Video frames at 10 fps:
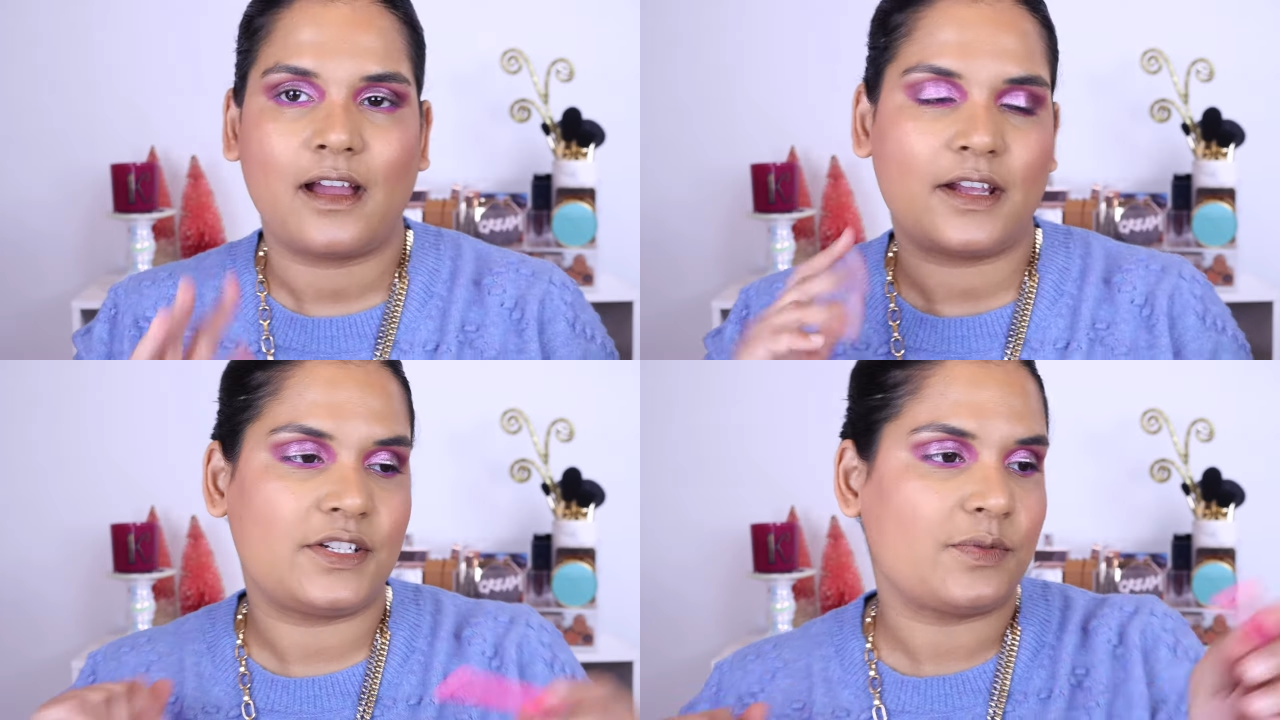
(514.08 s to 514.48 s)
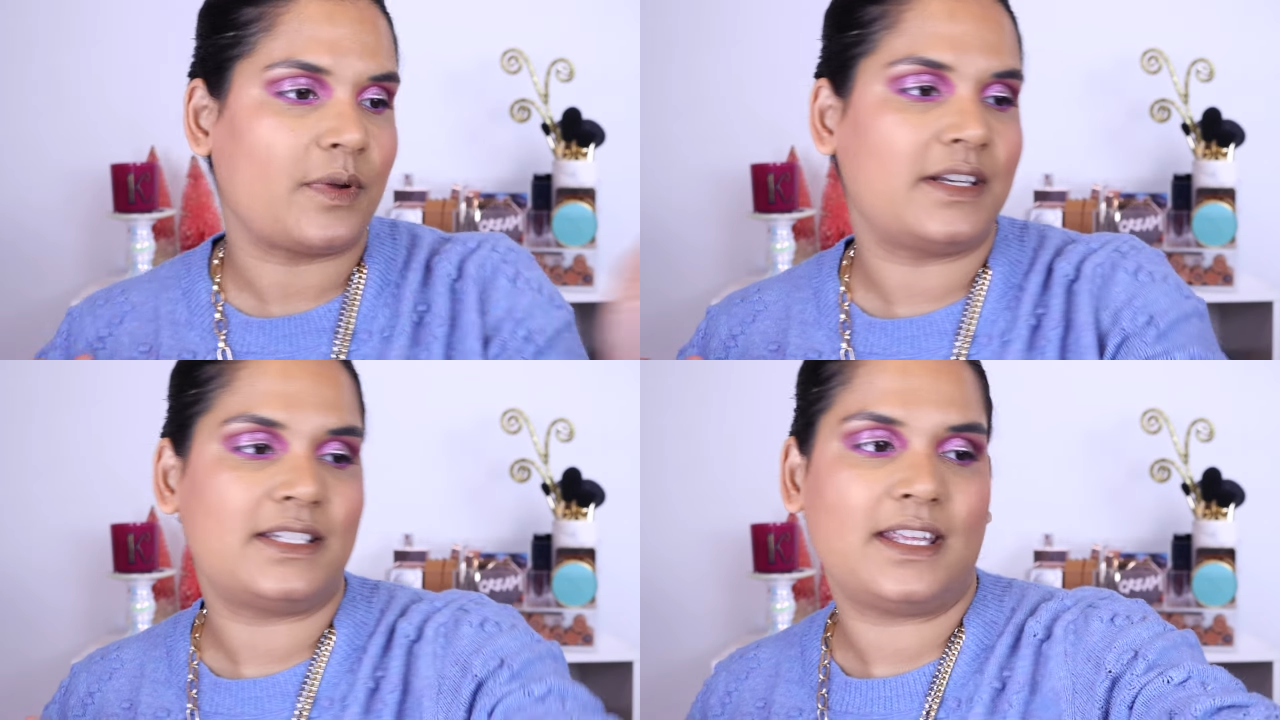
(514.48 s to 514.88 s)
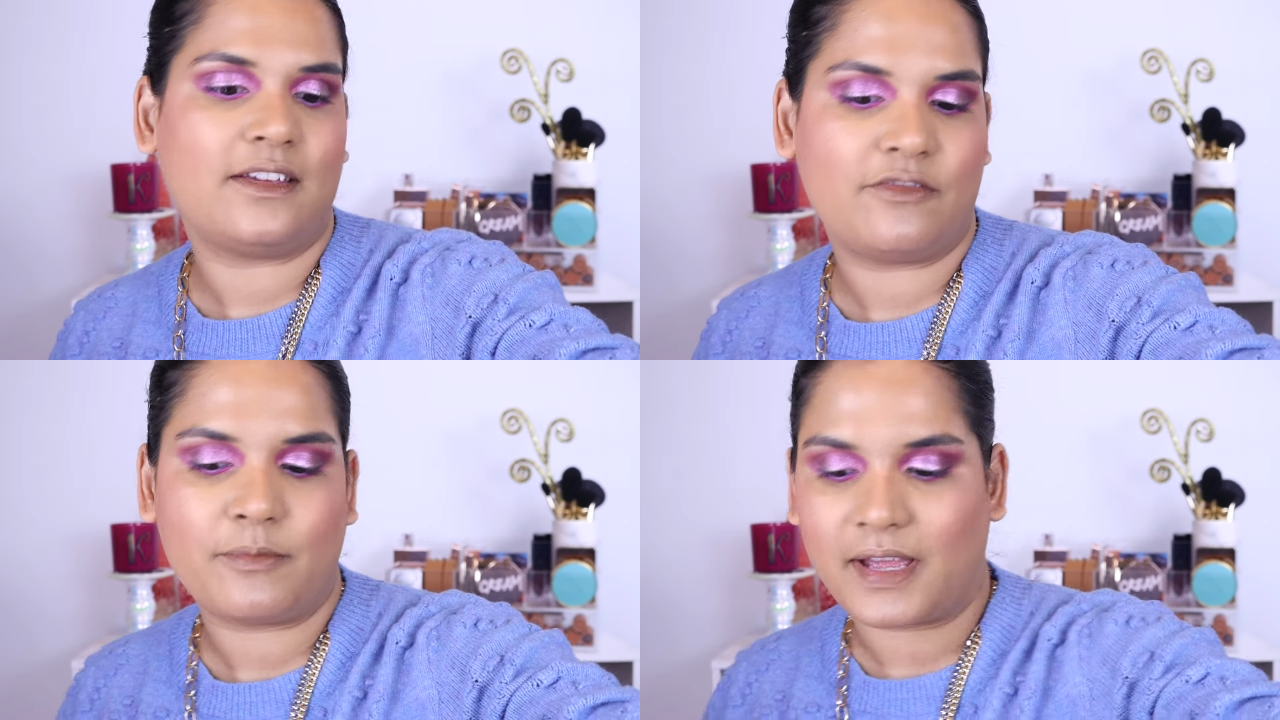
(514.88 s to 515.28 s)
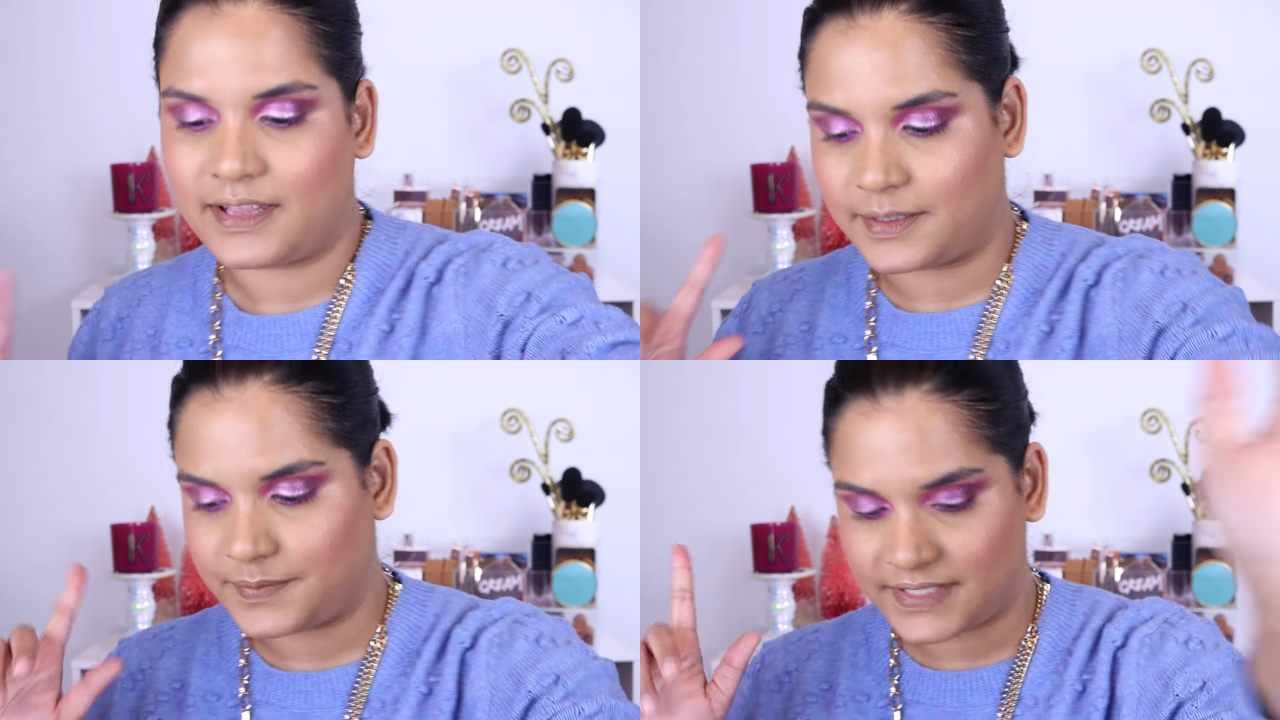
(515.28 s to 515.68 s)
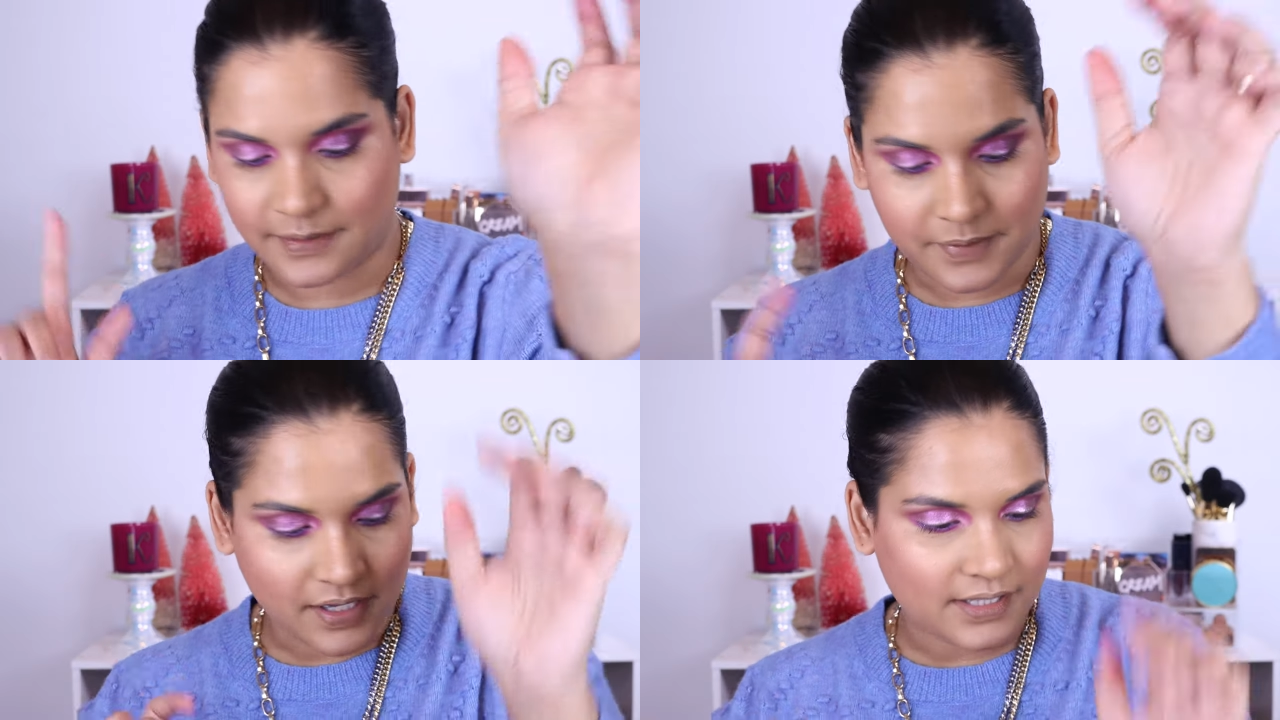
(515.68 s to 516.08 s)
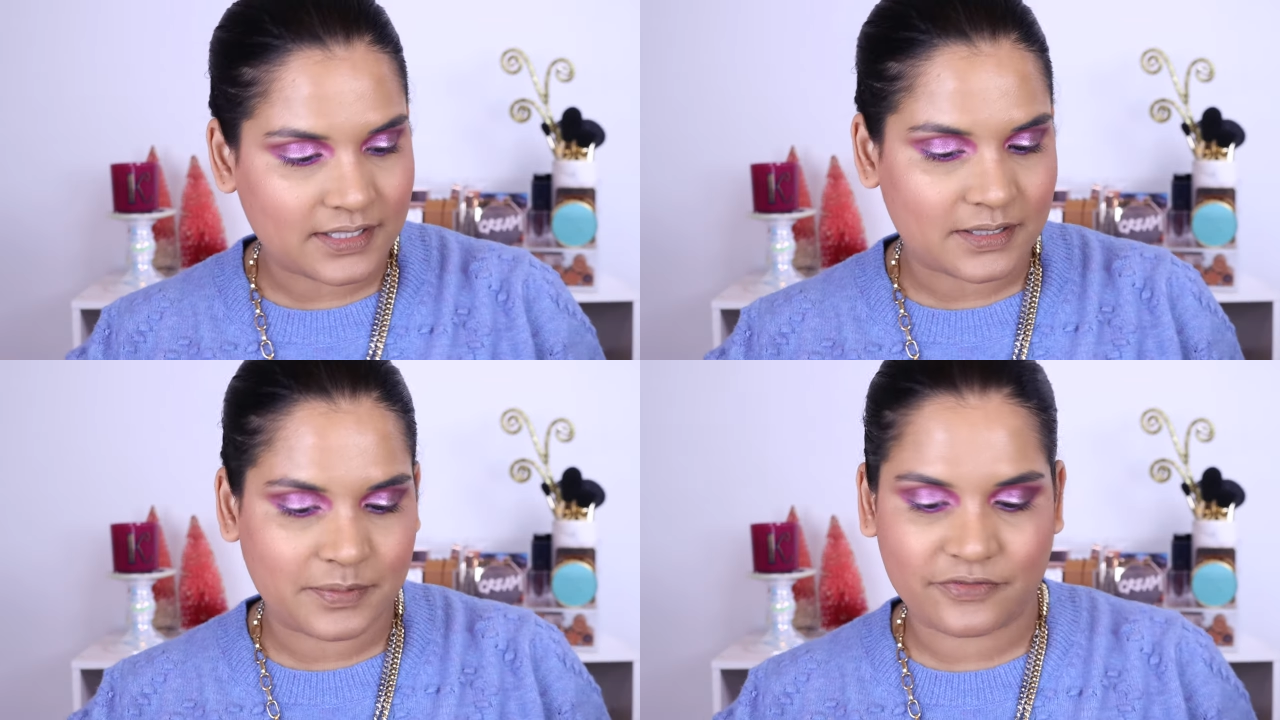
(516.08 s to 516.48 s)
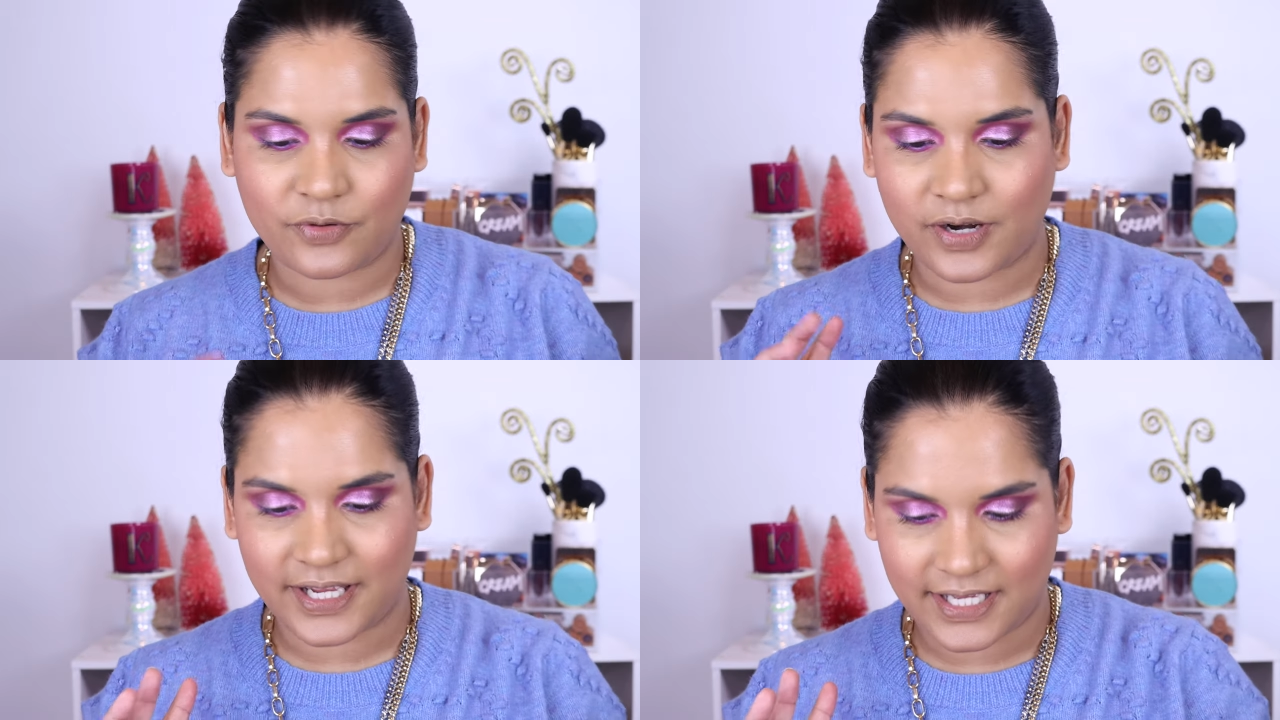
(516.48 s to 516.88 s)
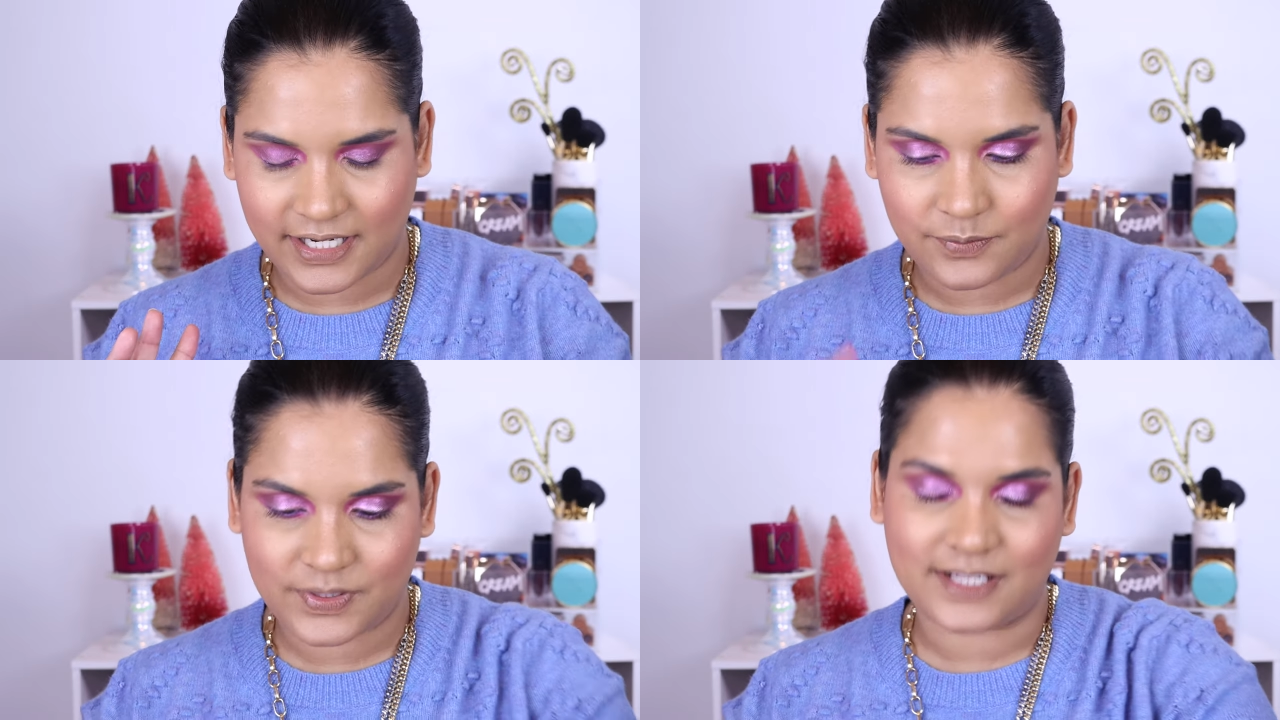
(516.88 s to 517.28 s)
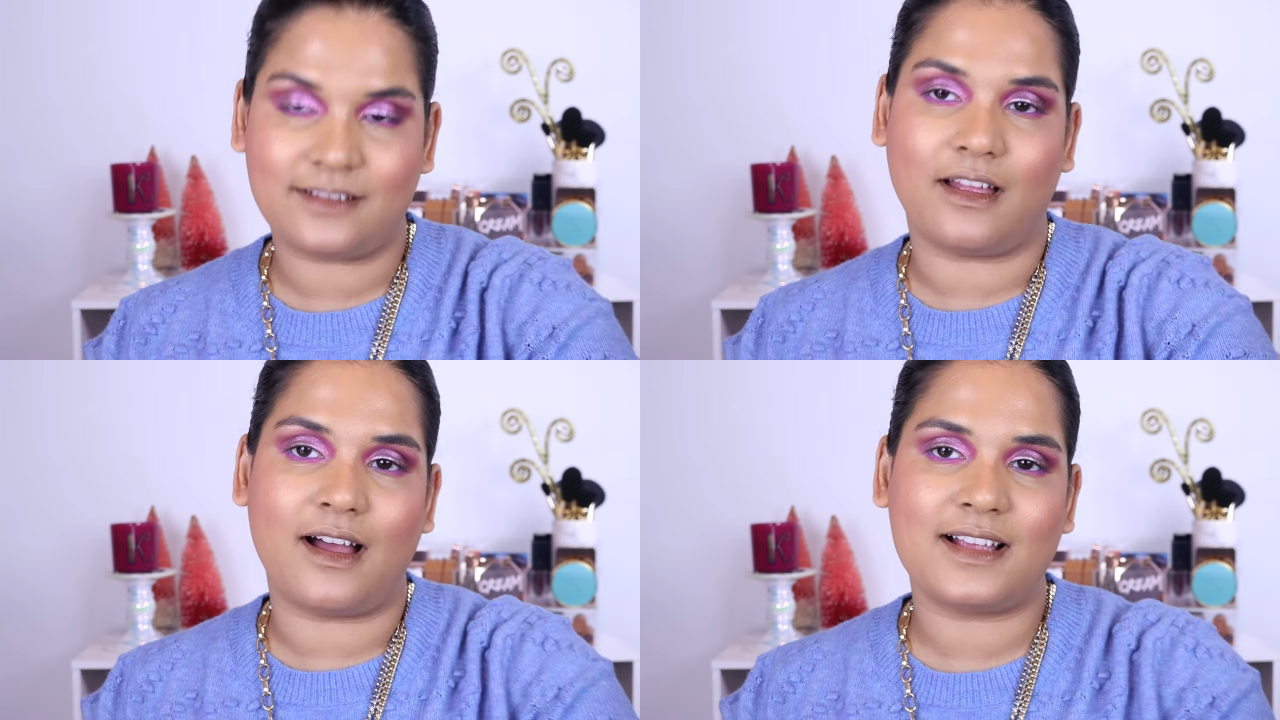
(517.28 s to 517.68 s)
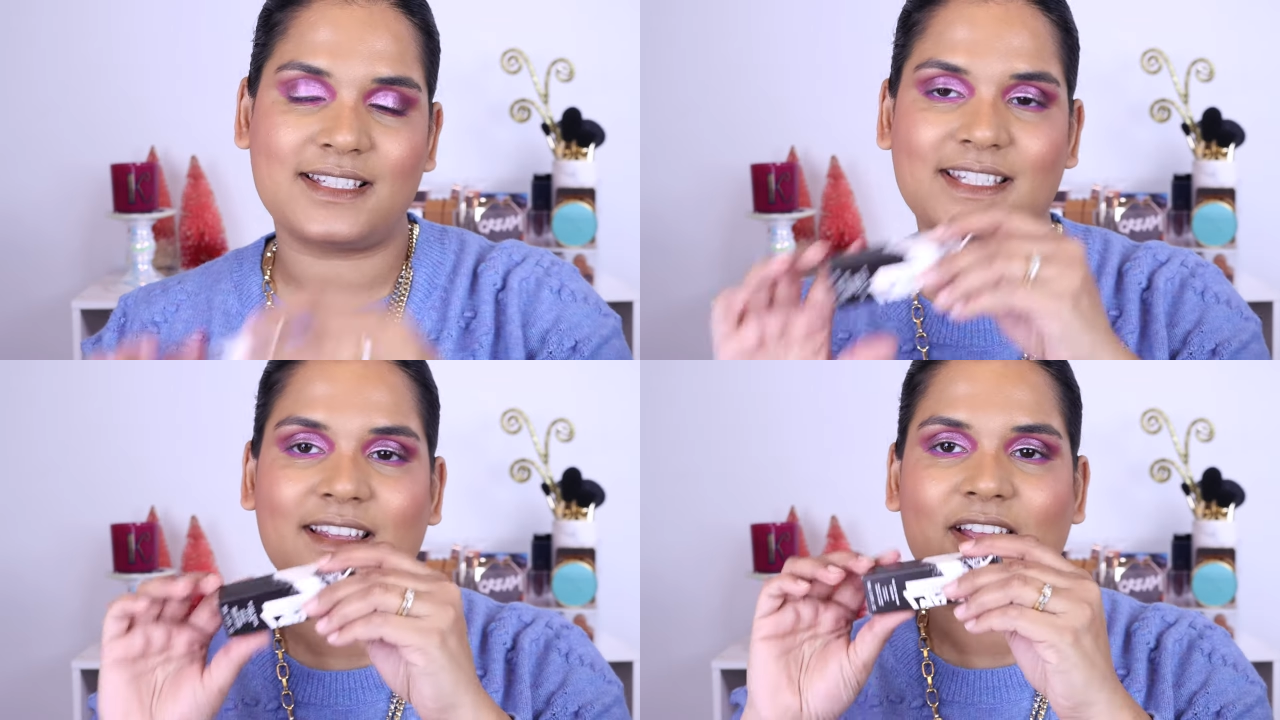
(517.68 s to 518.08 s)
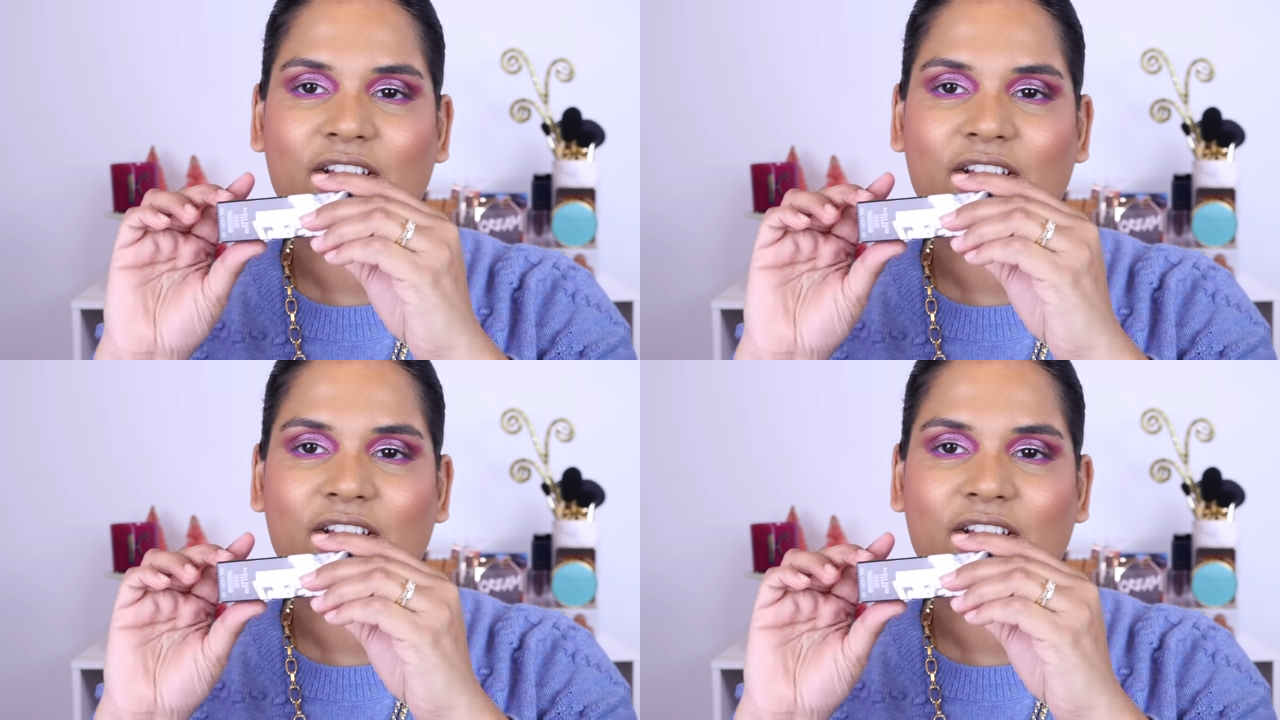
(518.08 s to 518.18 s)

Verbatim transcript: I just wanted to give my lips some color before I hit it with the gloss.